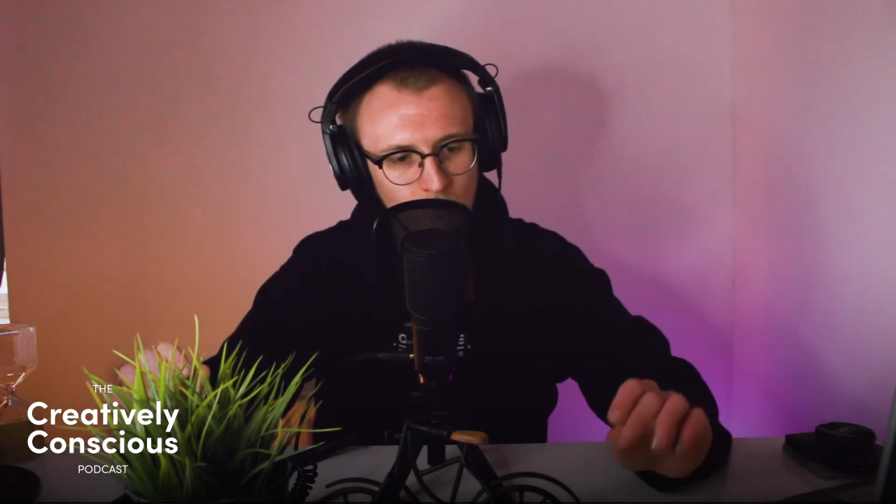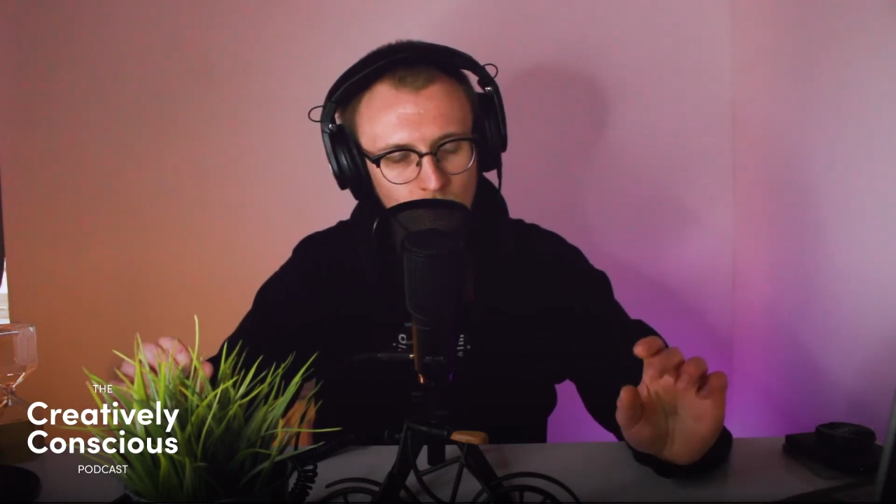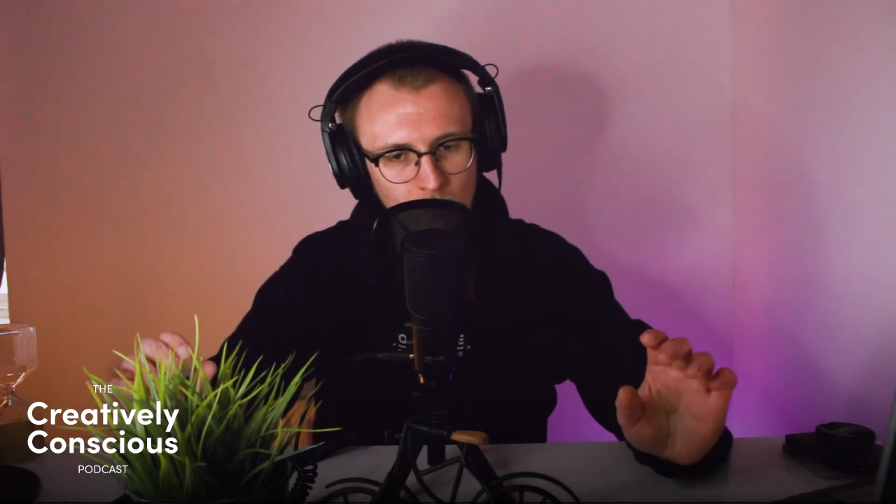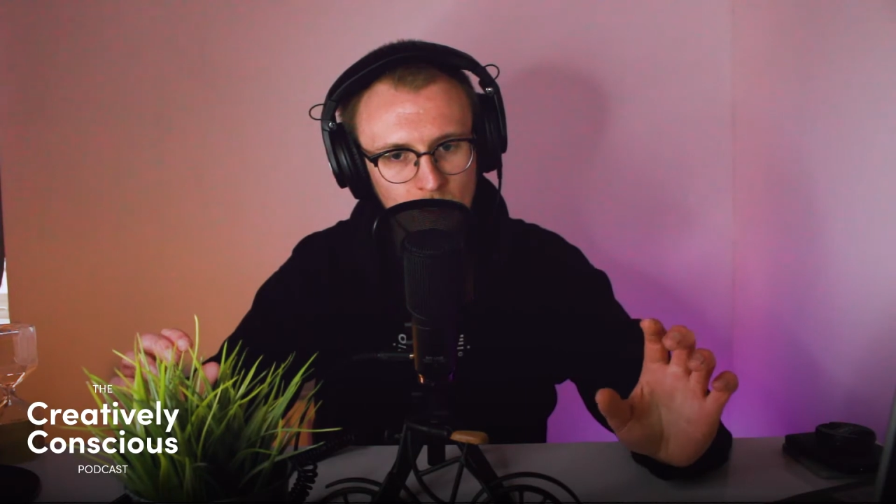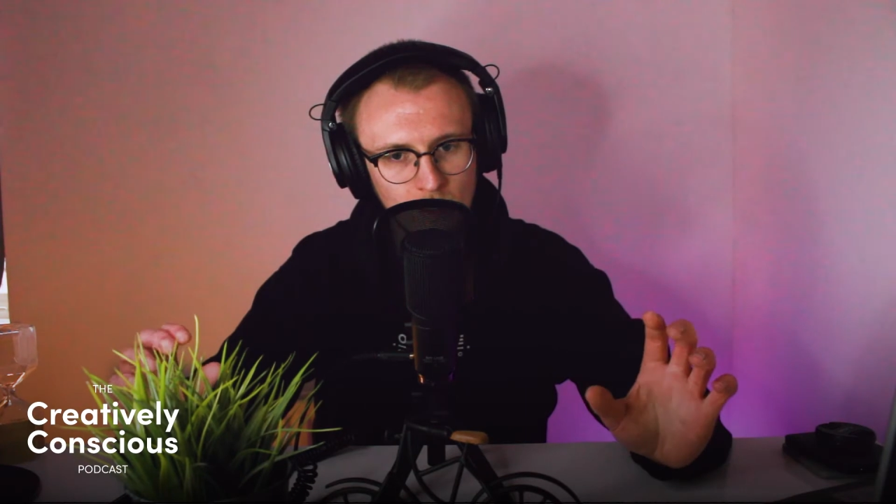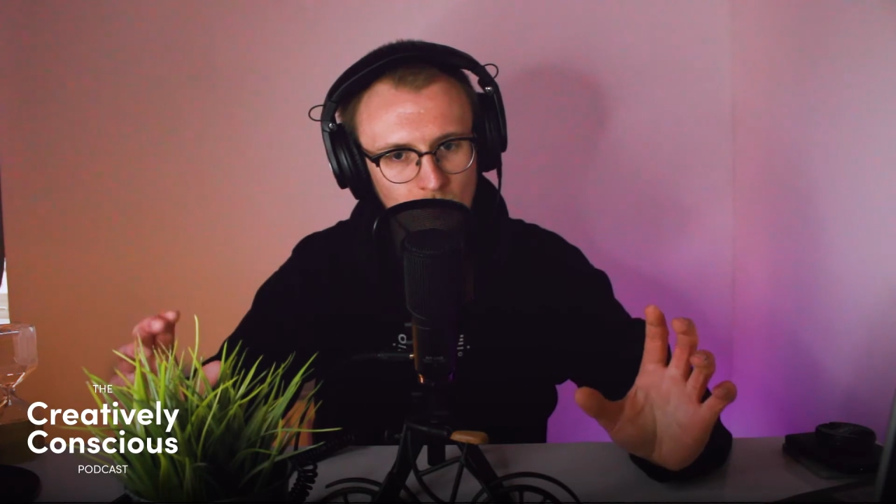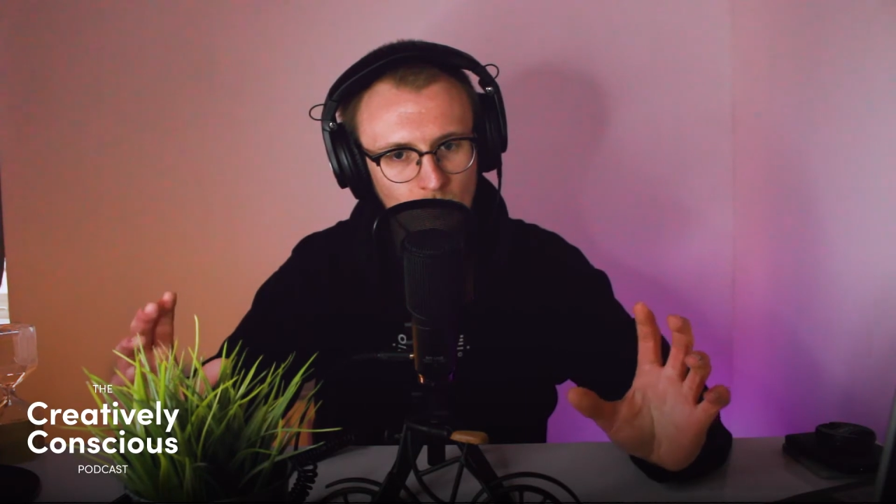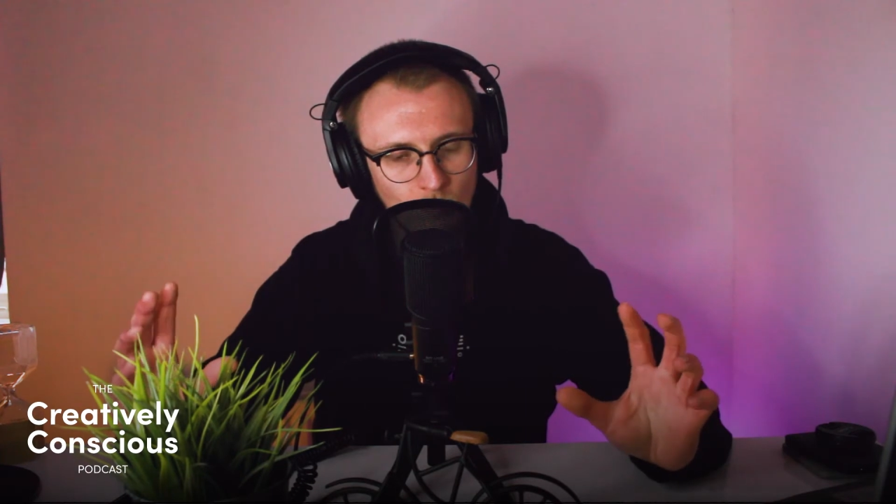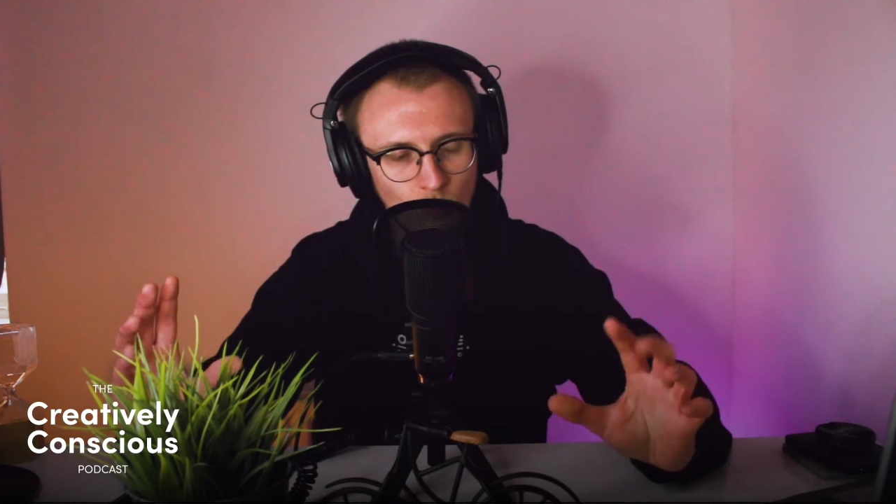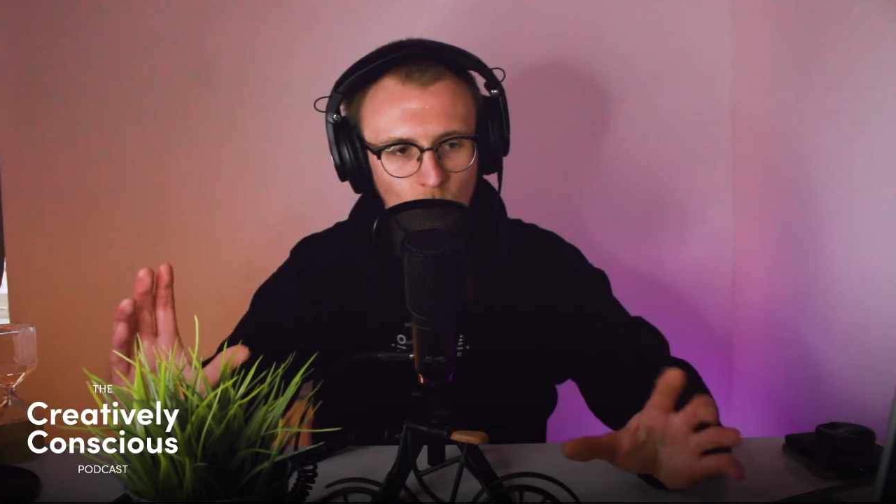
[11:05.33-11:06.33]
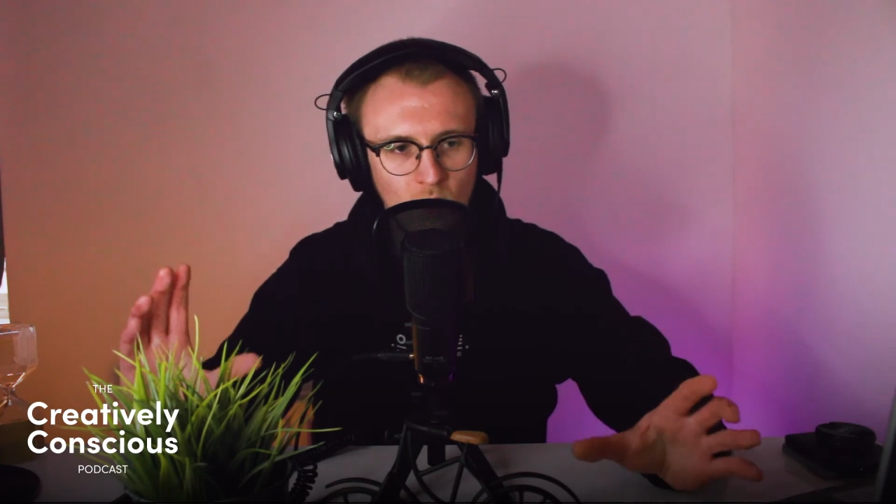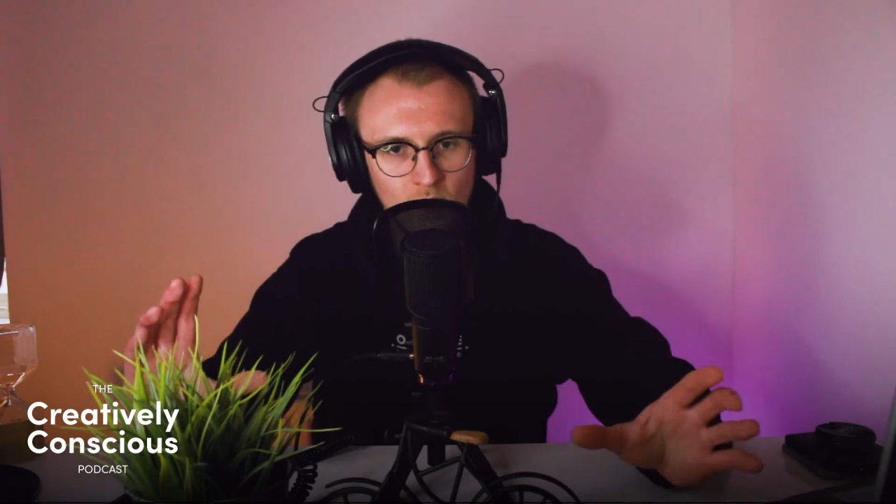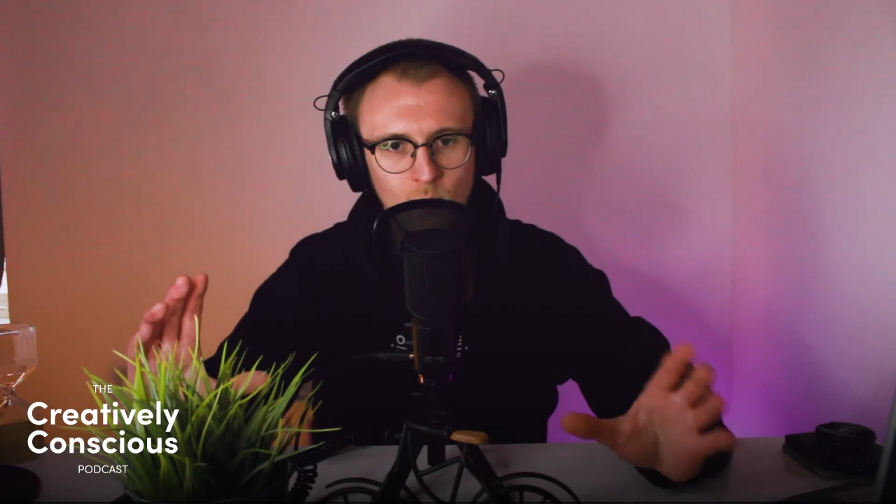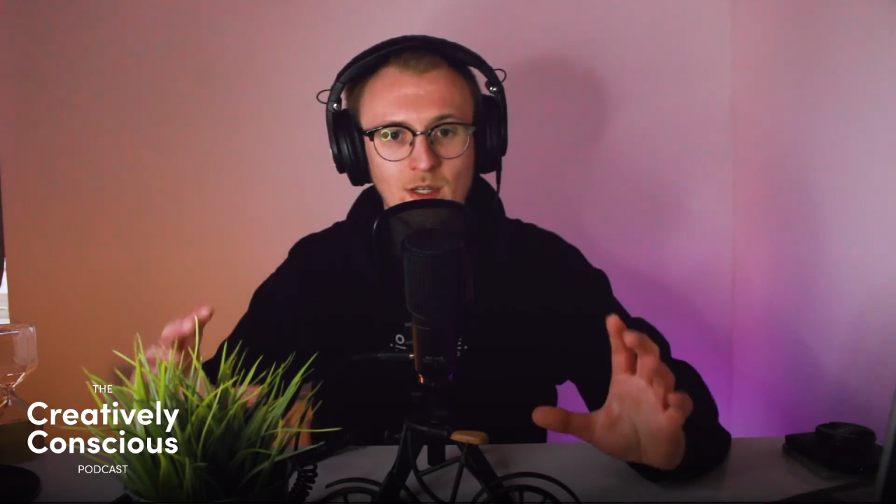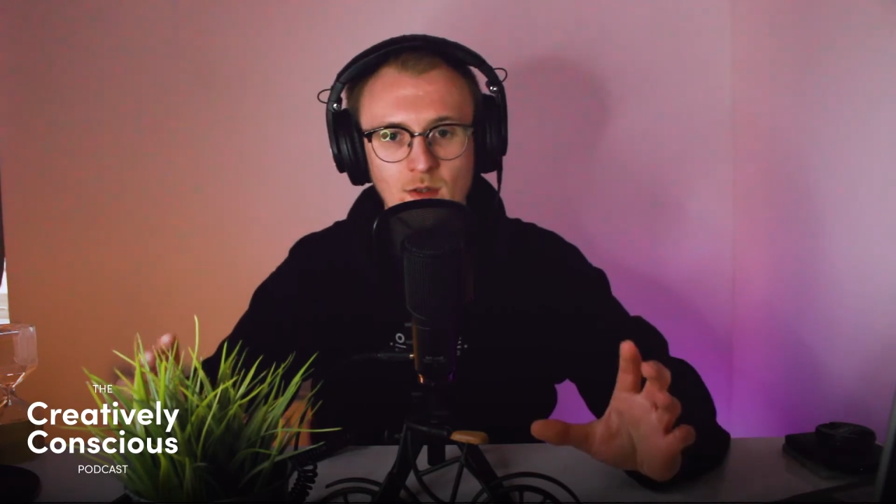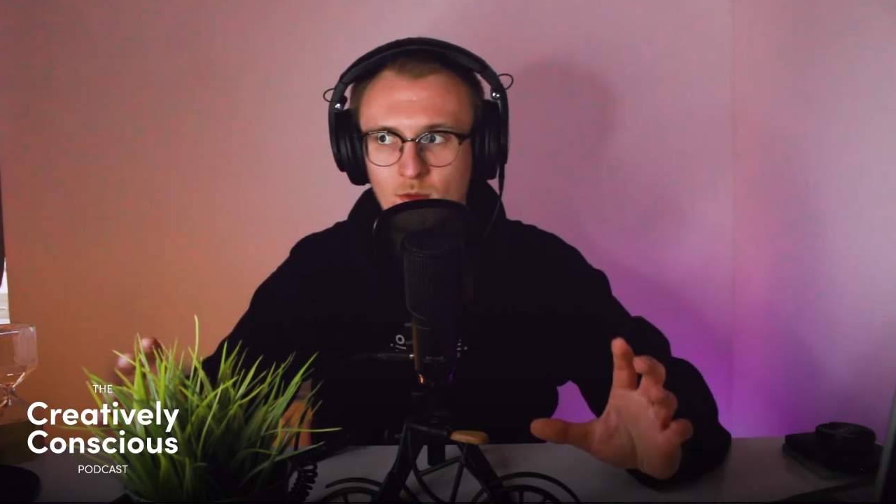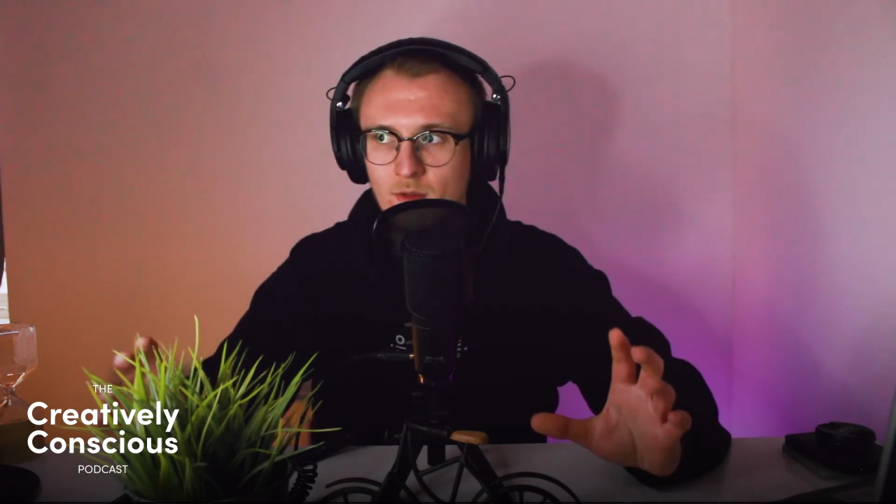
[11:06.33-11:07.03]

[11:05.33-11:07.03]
the why we do